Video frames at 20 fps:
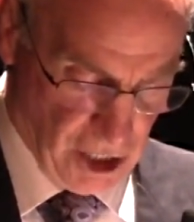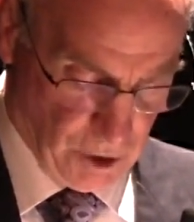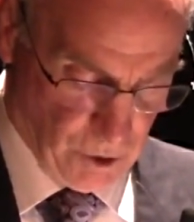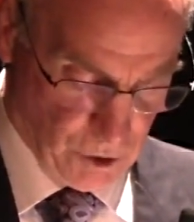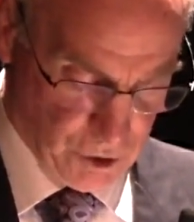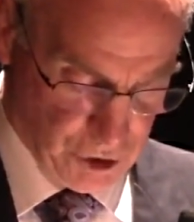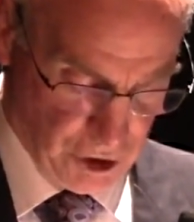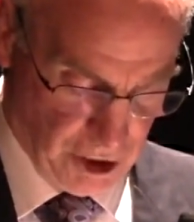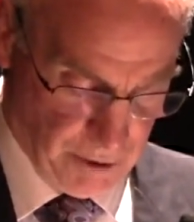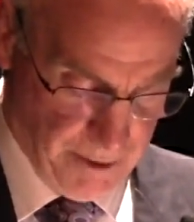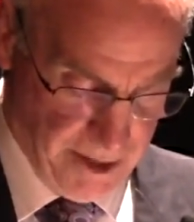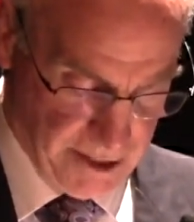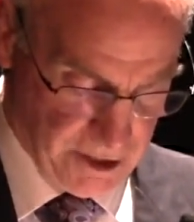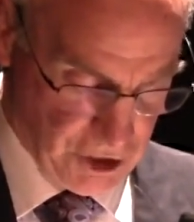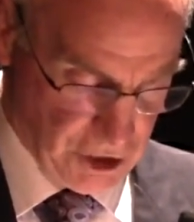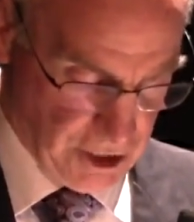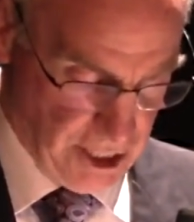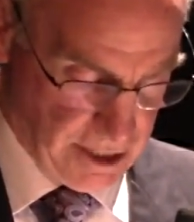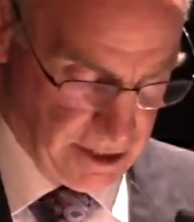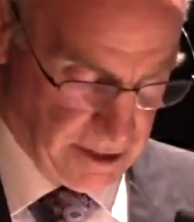Coastal Command
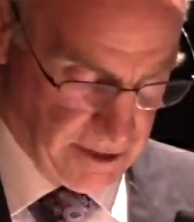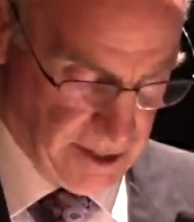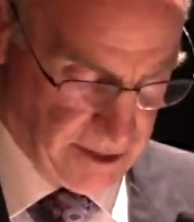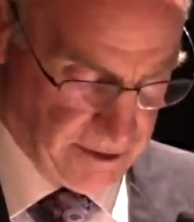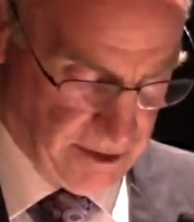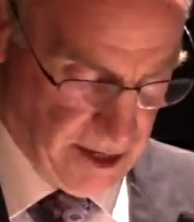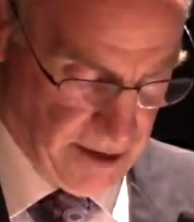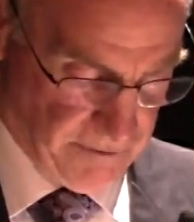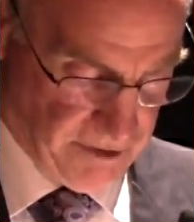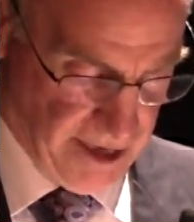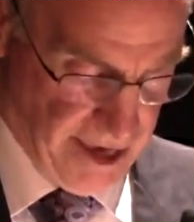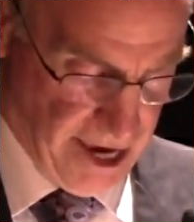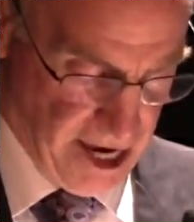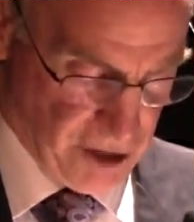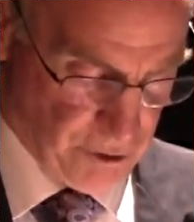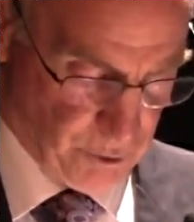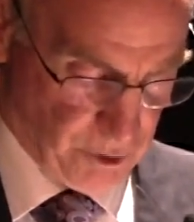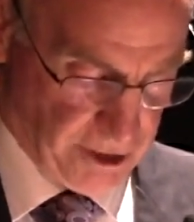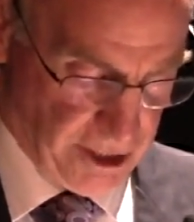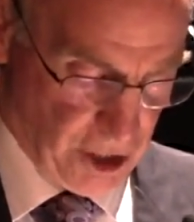stated that if they
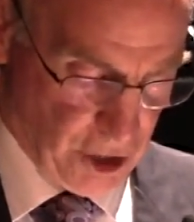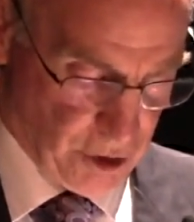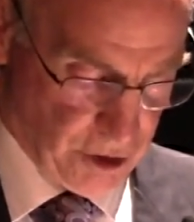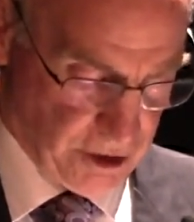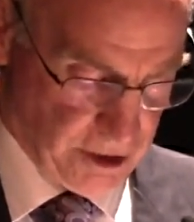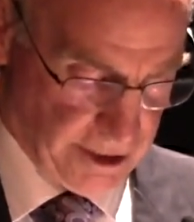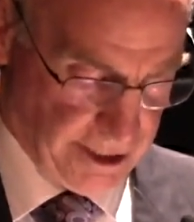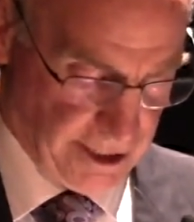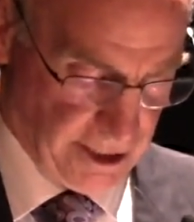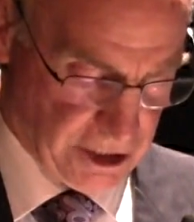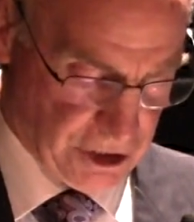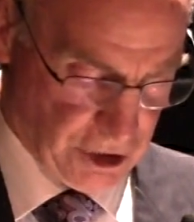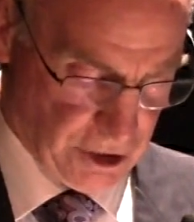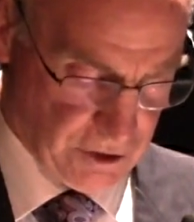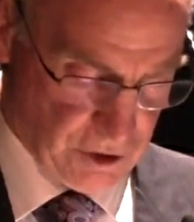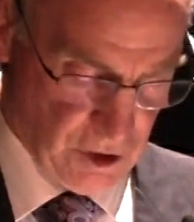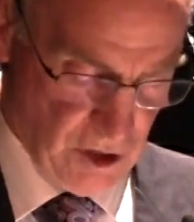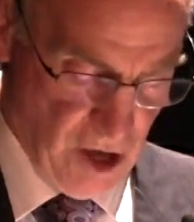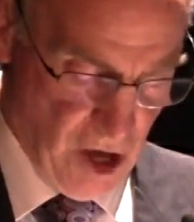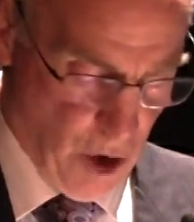had really good
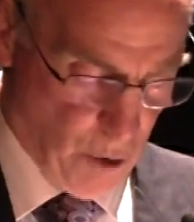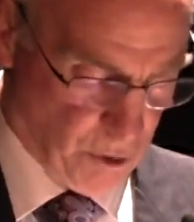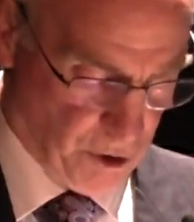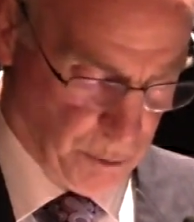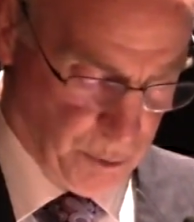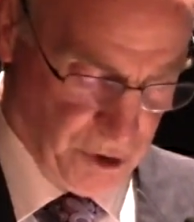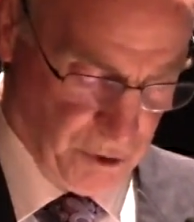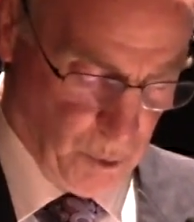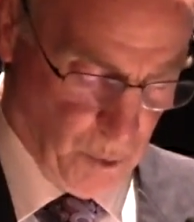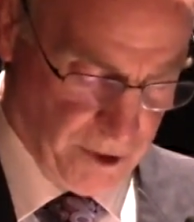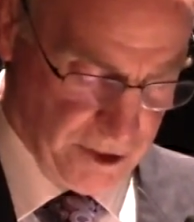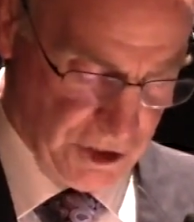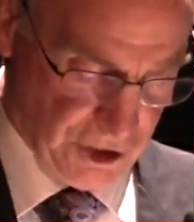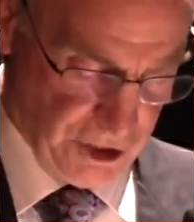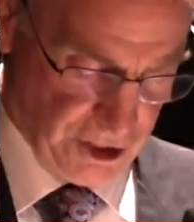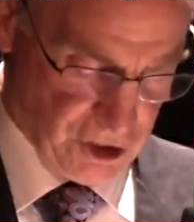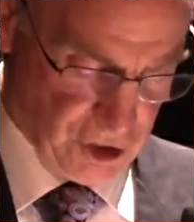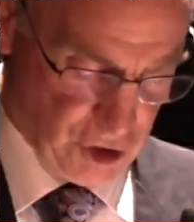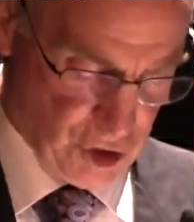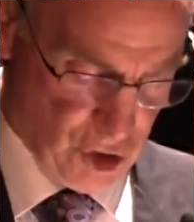intelligence, we'll put
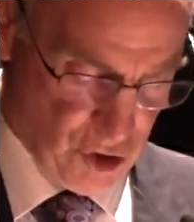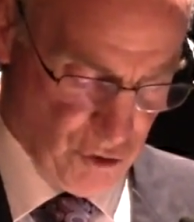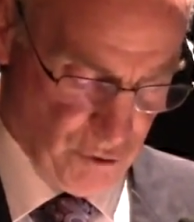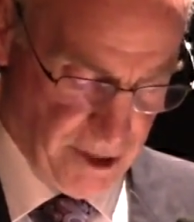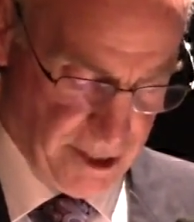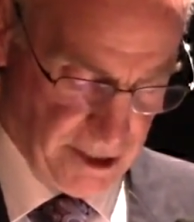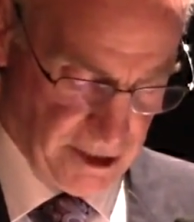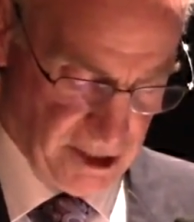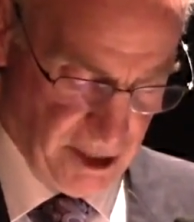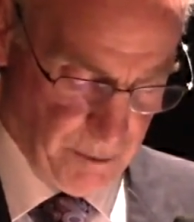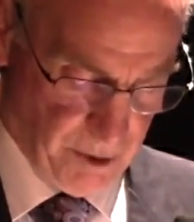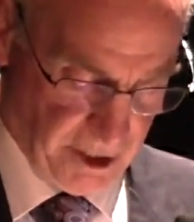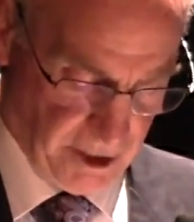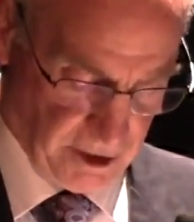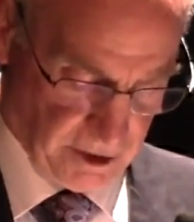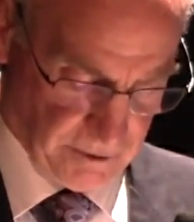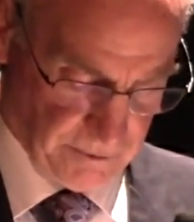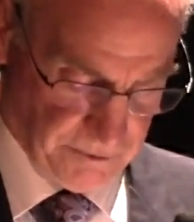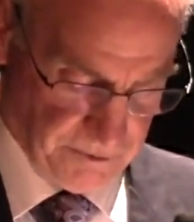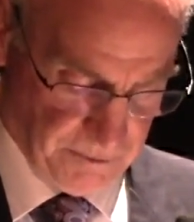162 right in the
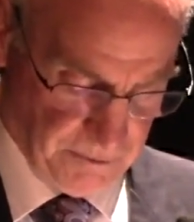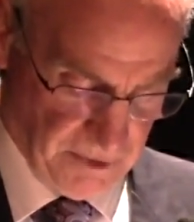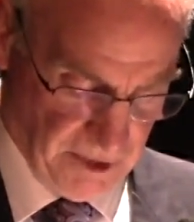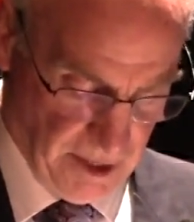middle.